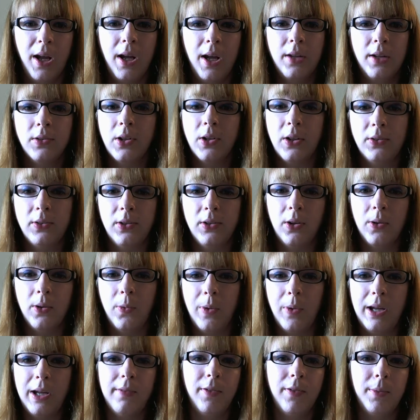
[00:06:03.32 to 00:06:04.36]
It's also a
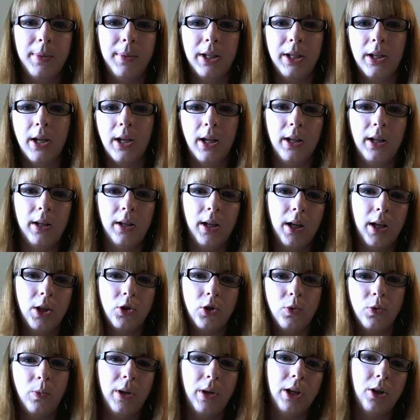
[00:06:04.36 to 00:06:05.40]
way for me to kind of
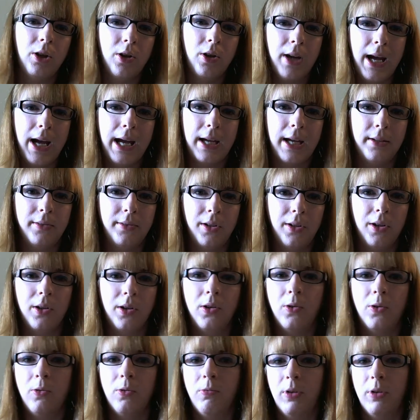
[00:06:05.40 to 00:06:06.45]
gauge where you're at. Are
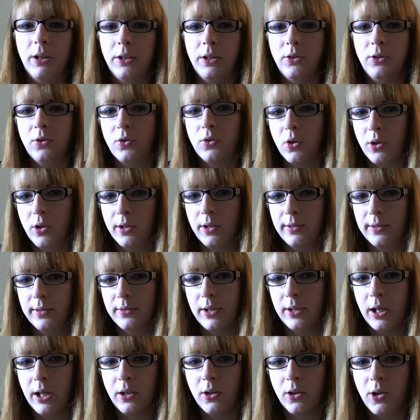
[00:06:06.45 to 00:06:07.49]
you a really strong
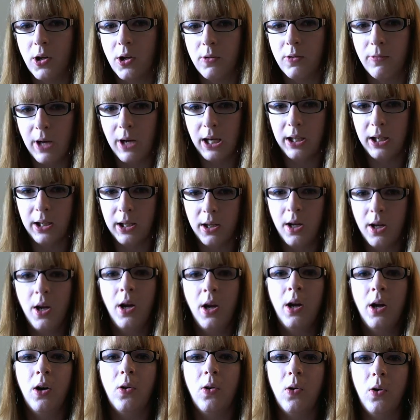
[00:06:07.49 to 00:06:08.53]
designer already,
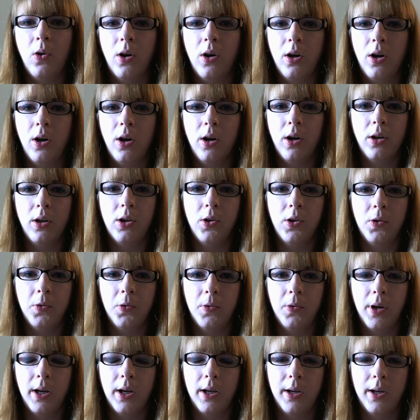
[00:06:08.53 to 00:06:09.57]
or are
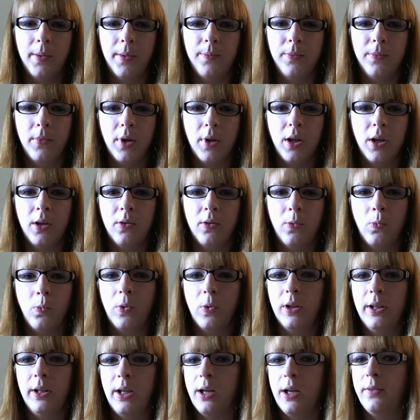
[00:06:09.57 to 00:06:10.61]
you
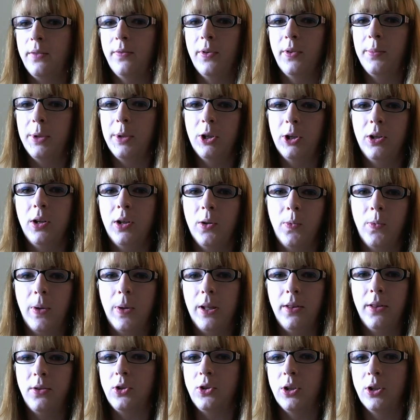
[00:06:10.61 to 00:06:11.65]
really unfamiliar
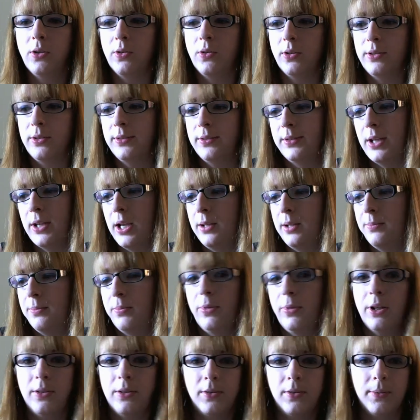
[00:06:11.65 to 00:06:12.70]
with general design
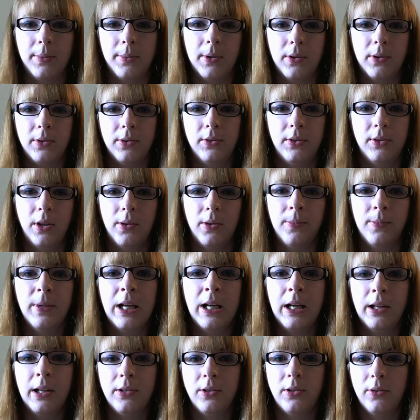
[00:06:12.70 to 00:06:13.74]
principles? So
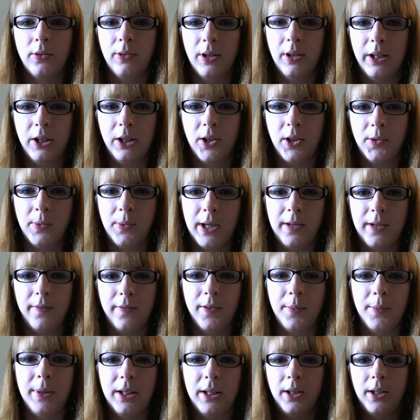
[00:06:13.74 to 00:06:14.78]
it's a really good way
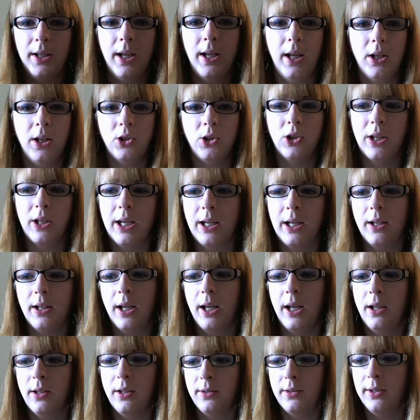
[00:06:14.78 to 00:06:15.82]
for me to gauge that
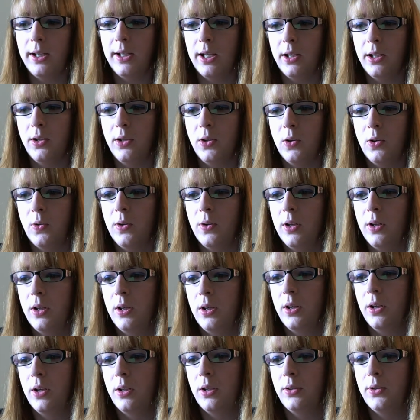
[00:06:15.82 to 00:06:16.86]
and to get you
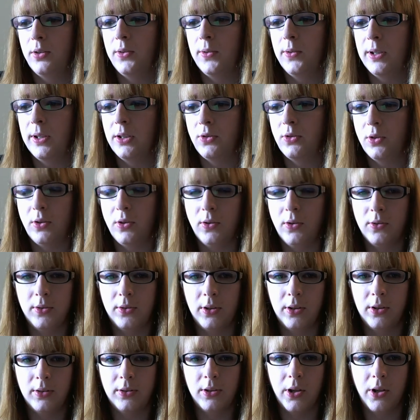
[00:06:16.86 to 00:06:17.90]
to
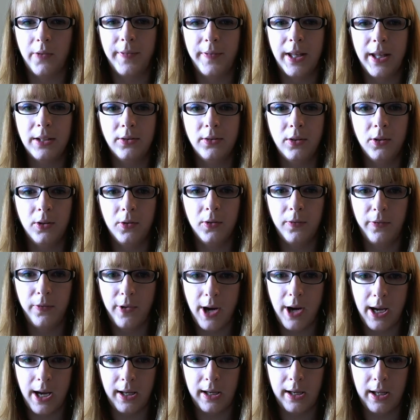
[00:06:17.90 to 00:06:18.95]
introduce yourself. That's due
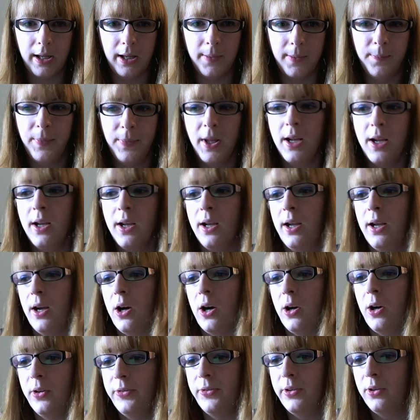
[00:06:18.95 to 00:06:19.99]
Friday.
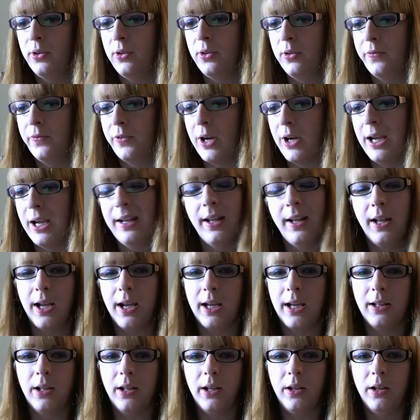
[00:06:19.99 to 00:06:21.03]
Also due Friday,
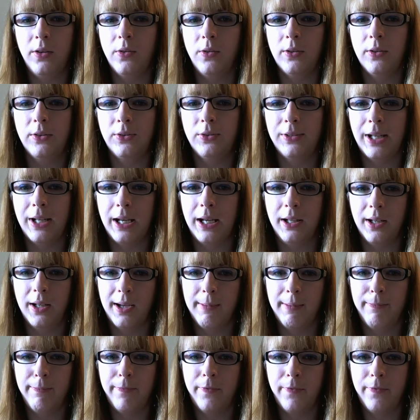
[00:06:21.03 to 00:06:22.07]
I'd like you to sign
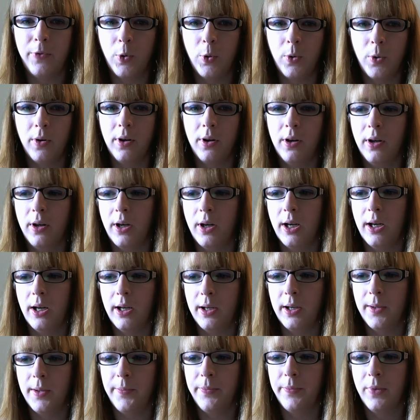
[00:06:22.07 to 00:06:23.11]
up for
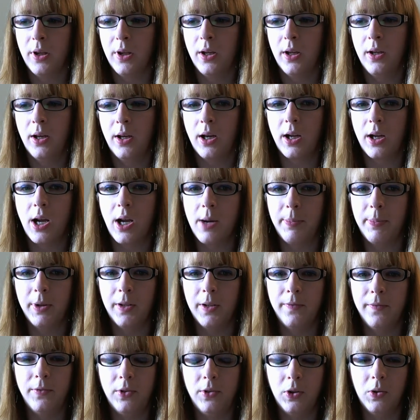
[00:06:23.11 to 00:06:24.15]
a couple
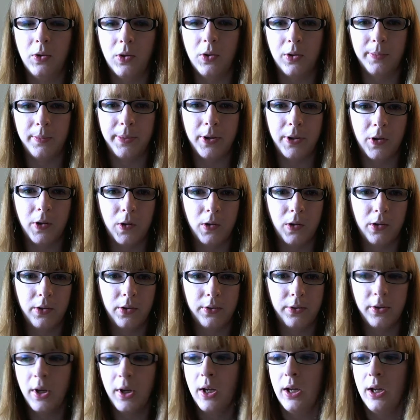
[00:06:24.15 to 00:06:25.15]
of doodle polls.